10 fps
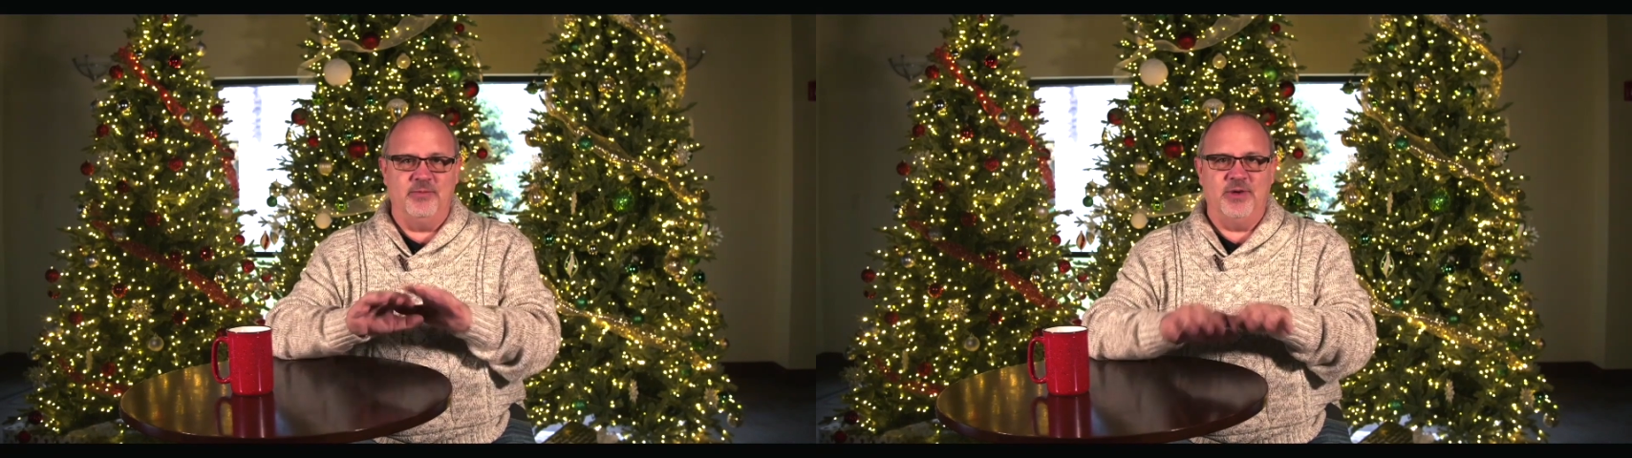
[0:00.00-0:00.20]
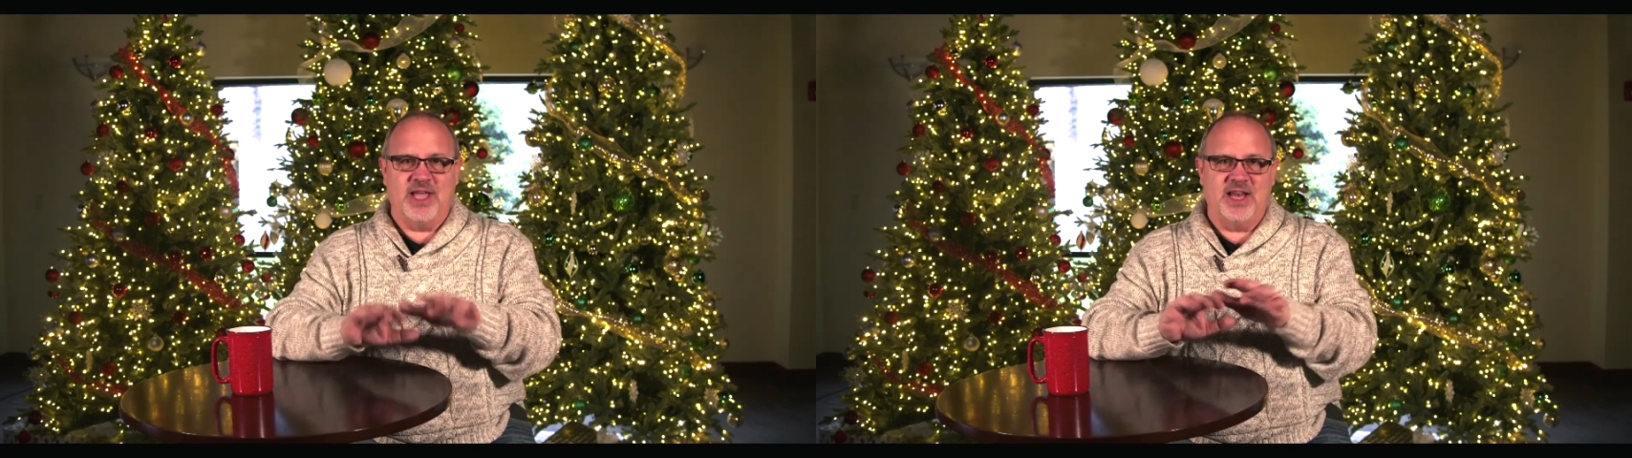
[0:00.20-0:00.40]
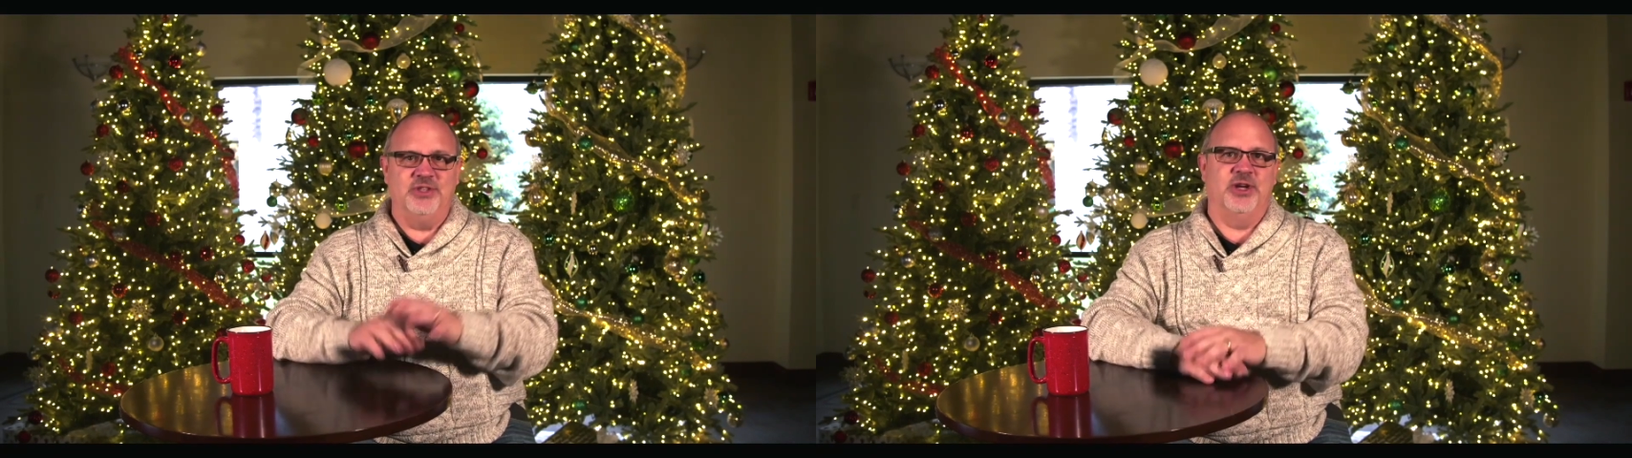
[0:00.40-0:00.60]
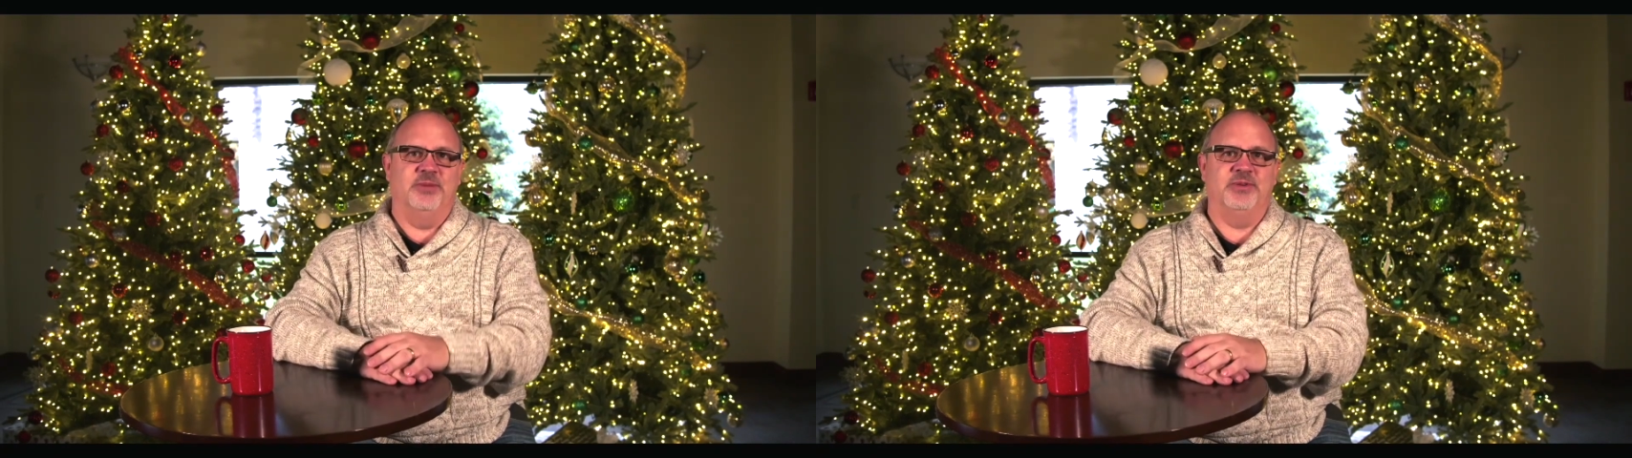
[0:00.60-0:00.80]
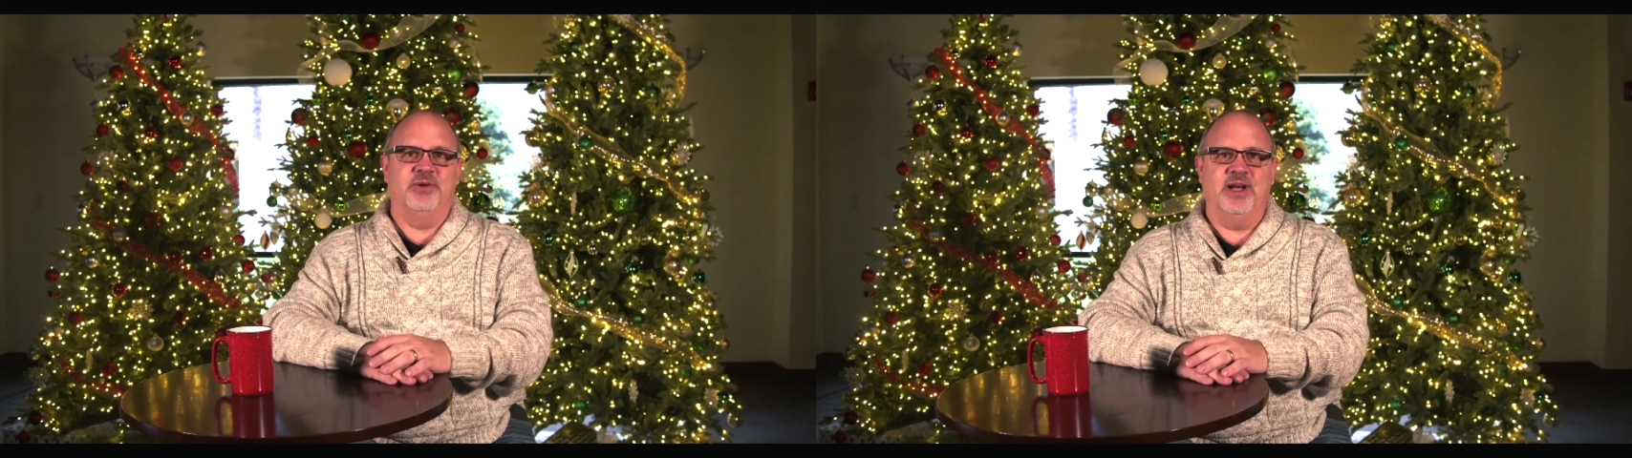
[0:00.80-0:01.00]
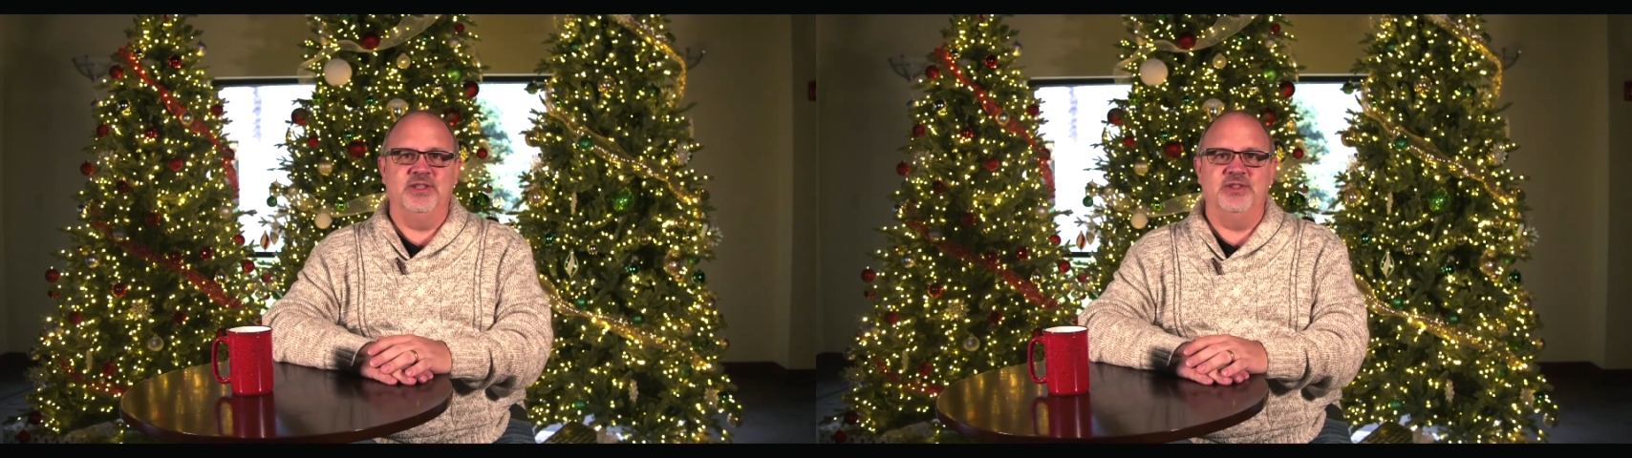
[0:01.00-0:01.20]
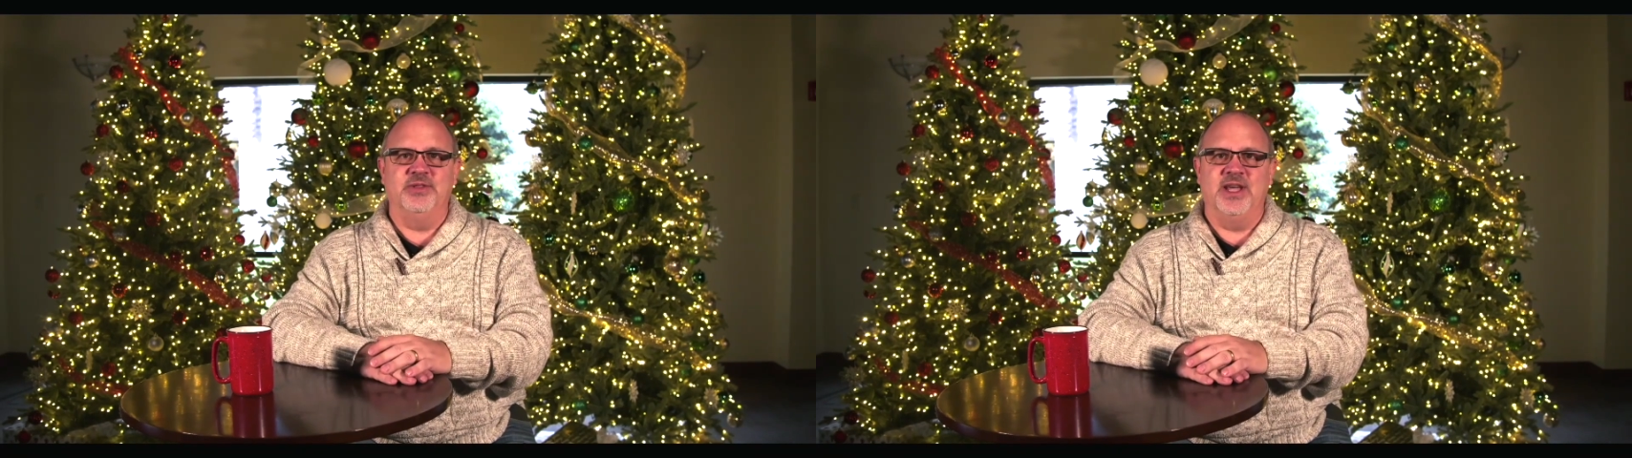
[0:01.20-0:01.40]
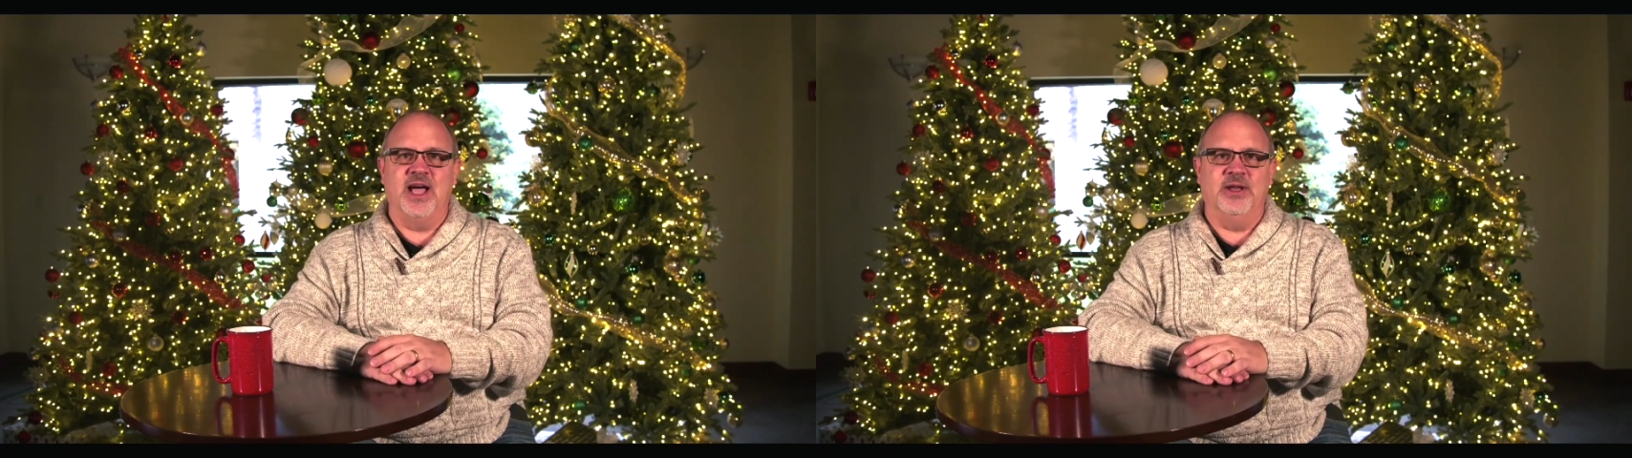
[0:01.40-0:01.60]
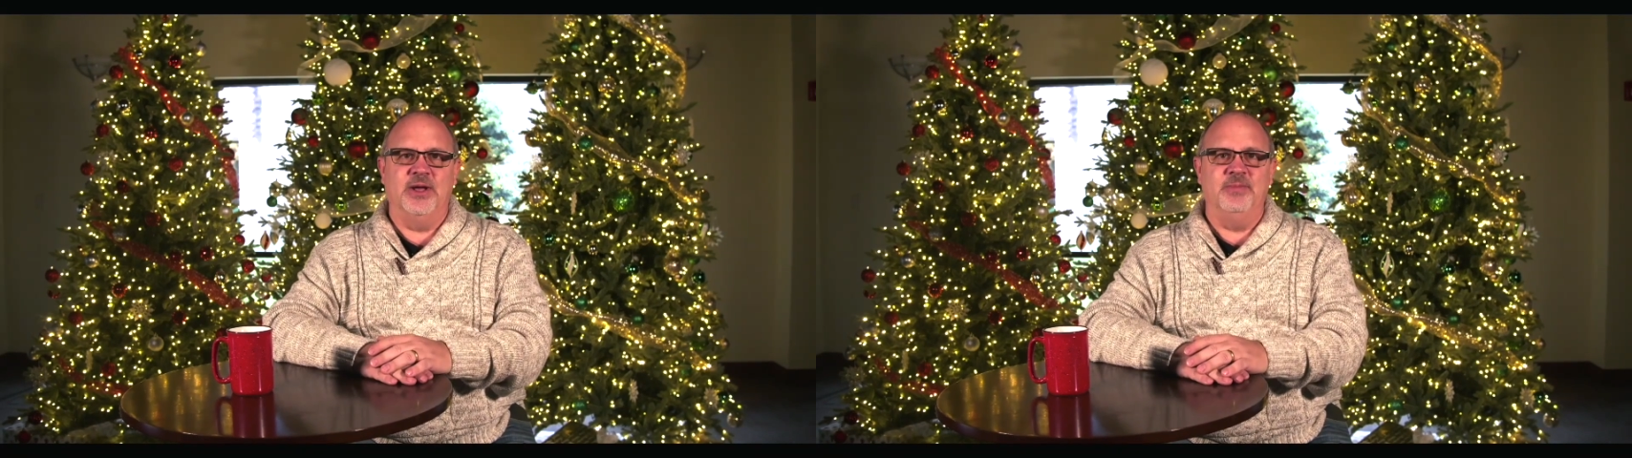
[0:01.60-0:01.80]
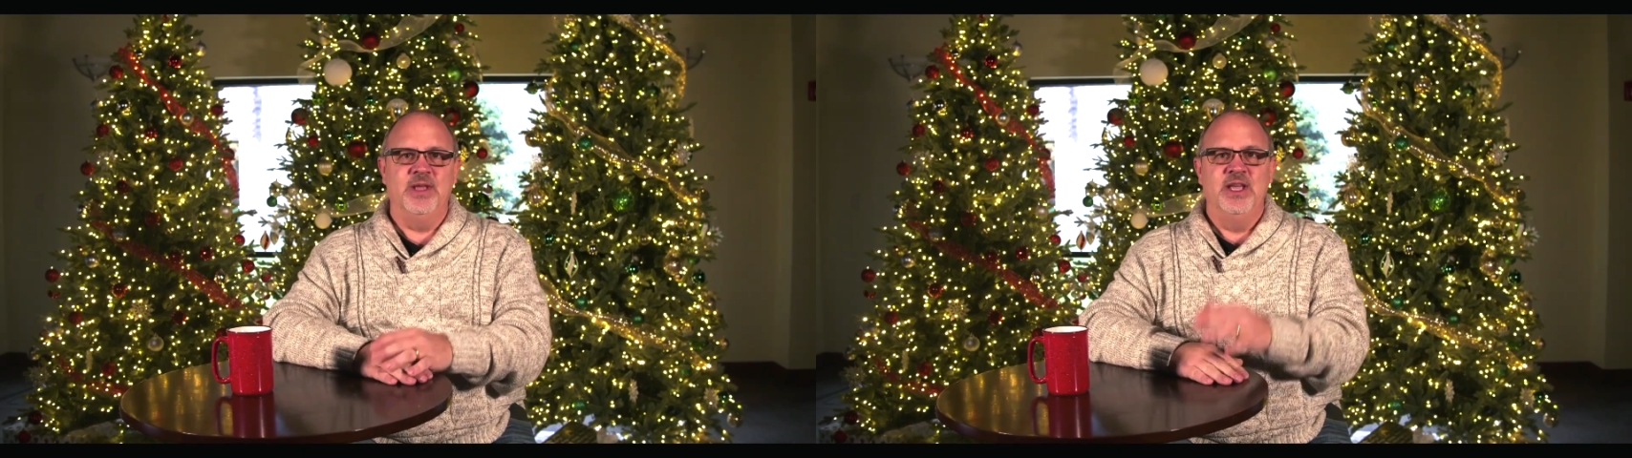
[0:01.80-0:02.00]
and we kind of jumped around until they got
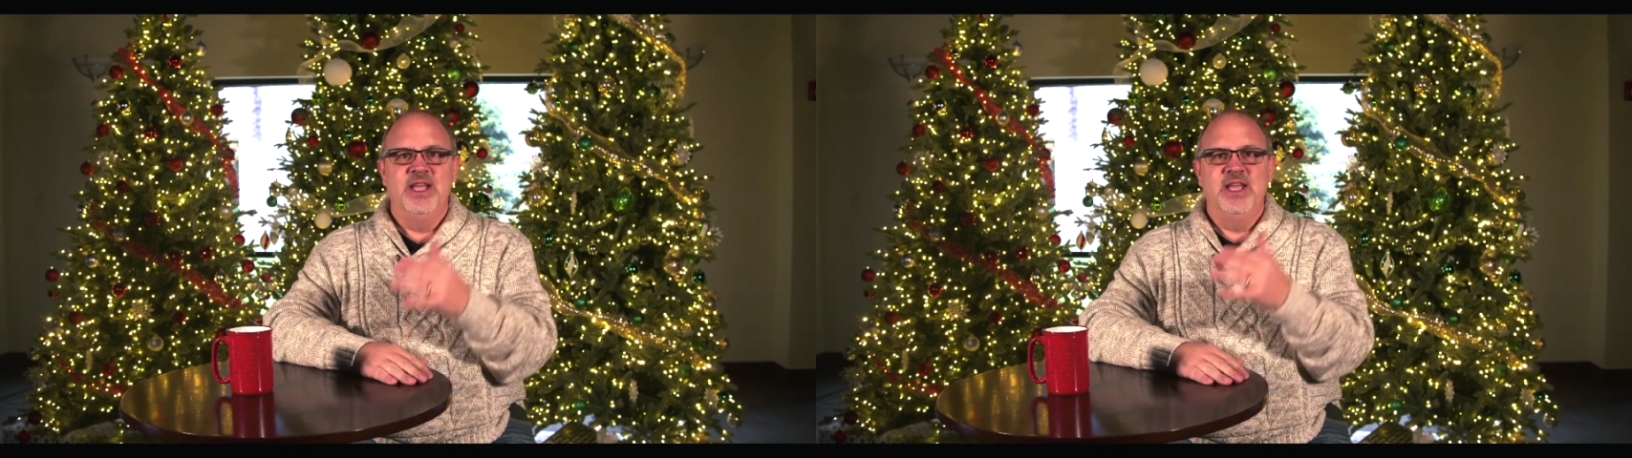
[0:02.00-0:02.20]
up.